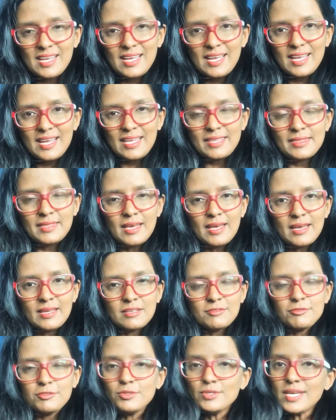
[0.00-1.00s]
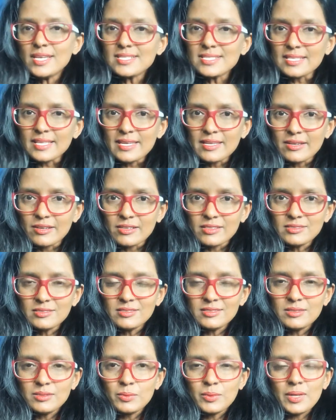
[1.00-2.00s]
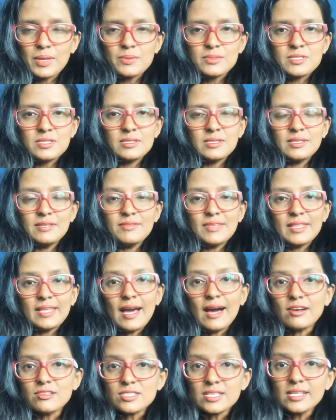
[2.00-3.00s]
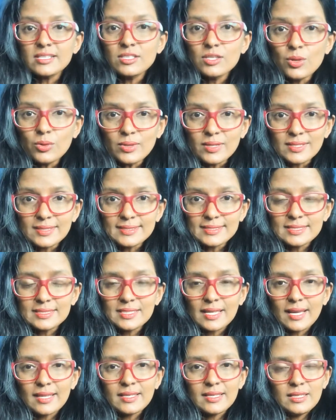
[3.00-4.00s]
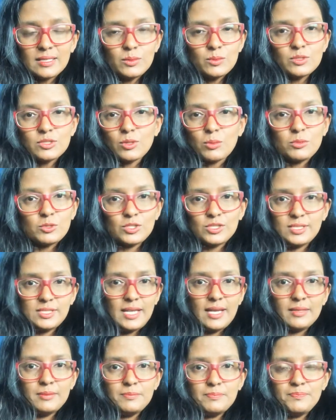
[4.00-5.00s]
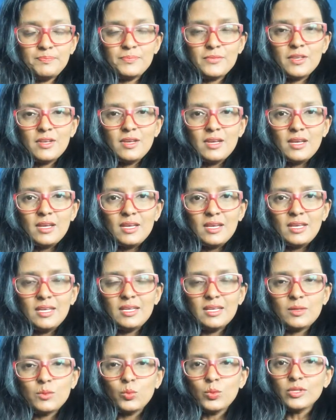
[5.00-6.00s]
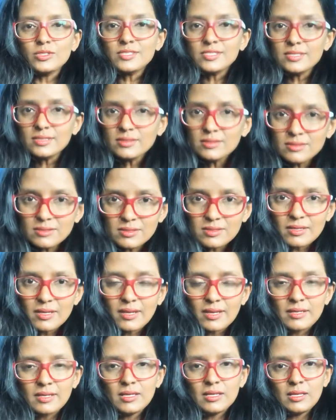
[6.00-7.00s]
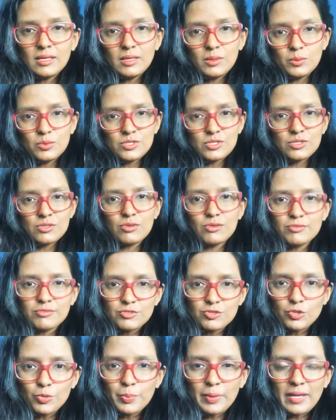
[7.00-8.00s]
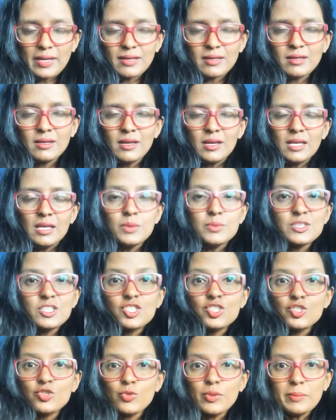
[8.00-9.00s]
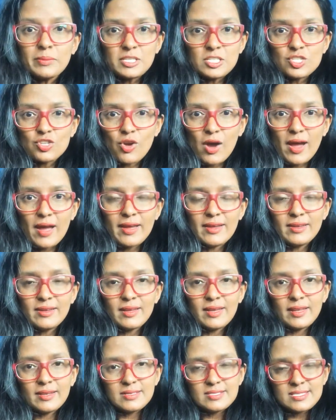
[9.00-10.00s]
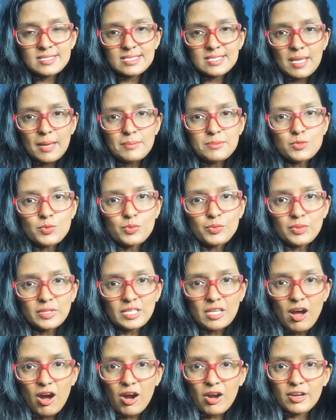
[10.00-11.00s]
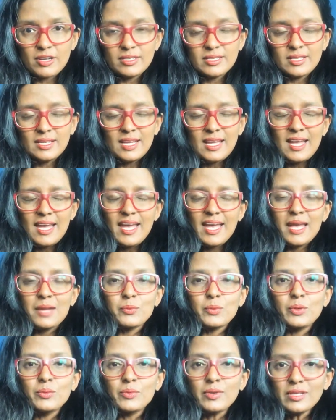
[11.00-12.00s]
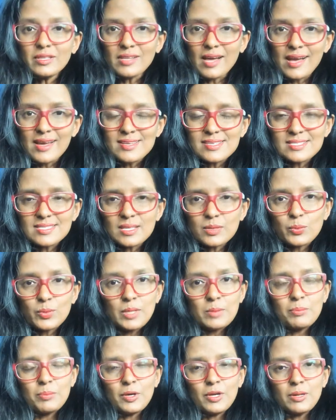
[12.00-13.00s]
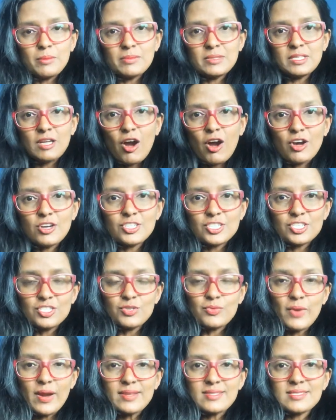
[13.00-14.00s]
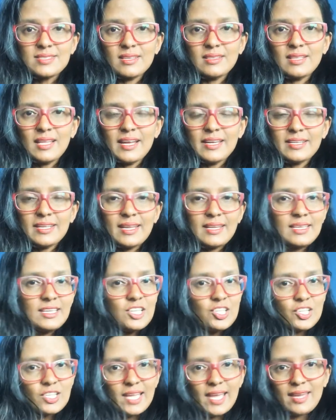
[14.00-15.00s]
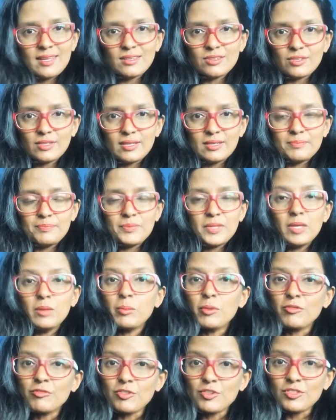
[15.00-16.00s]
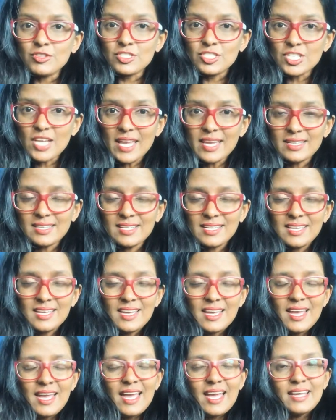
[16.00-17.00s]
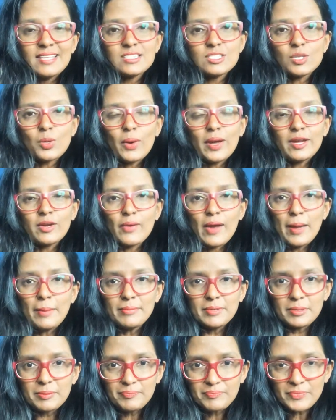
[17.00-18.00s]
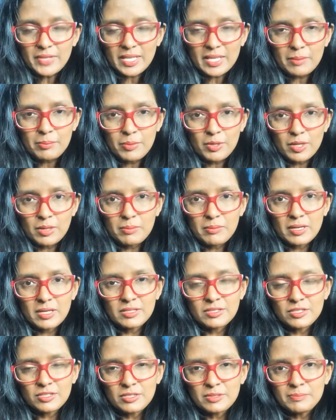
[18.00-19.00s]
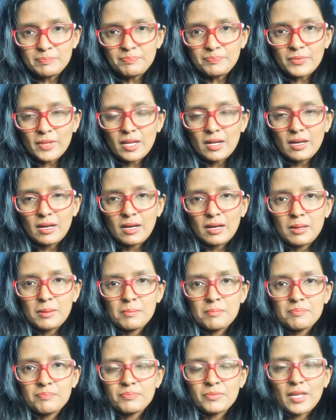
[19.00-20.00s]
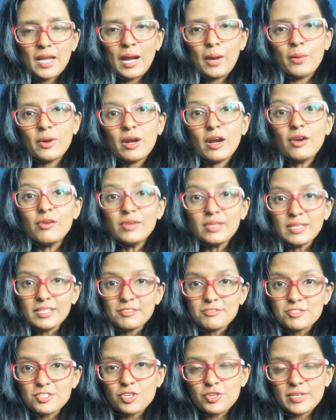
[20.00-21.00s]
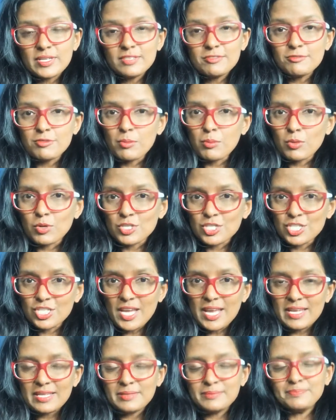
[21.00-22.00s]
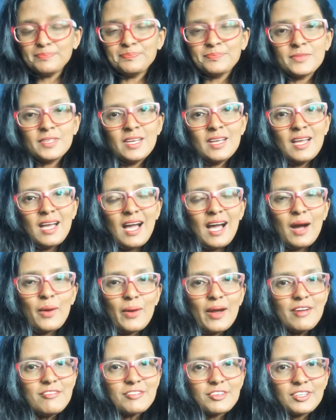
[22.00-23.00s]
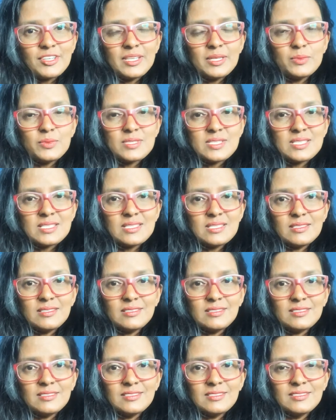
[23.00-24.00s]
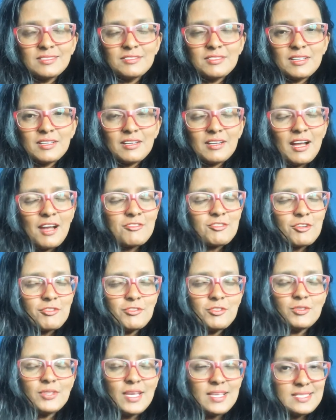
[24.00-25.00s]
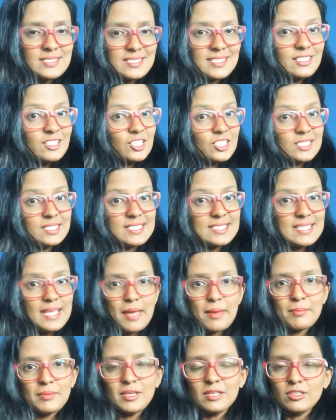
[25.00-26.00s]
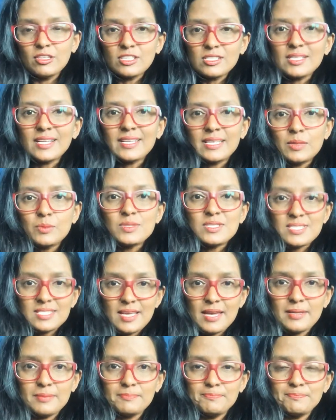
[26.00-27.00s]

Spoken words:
And then a few days later, when I was leaving the house, I noticed that he was almost dead. He had wilted, and he was sort of drooping. He was extremely dry, and his stems were really hard. And we realized that we had put him in harsh, direct sunlight, and he couldn't handle it. He preferred the shade. And so I grabbed him, and I put him under our curry leaf tree for more shade. However, he was still, after a few days, still looked the same. He looked like he was dead.